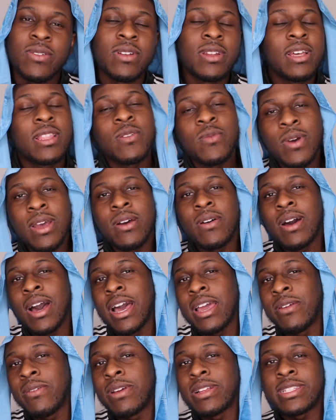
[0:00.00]
another way on
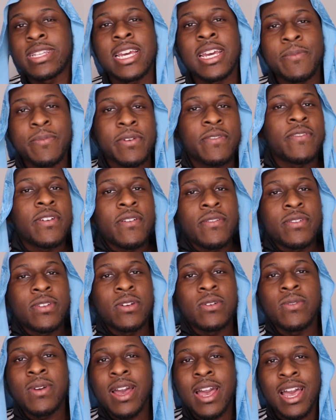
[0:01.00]
how you can tie up your velvet
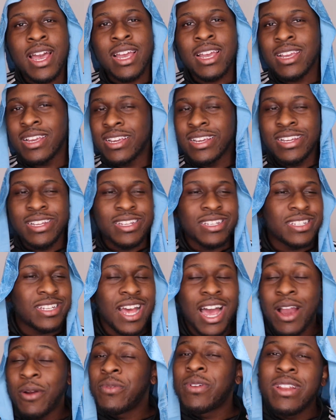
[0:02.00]
durag is,
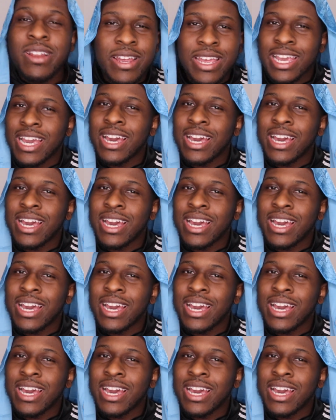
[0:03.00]
I really ain't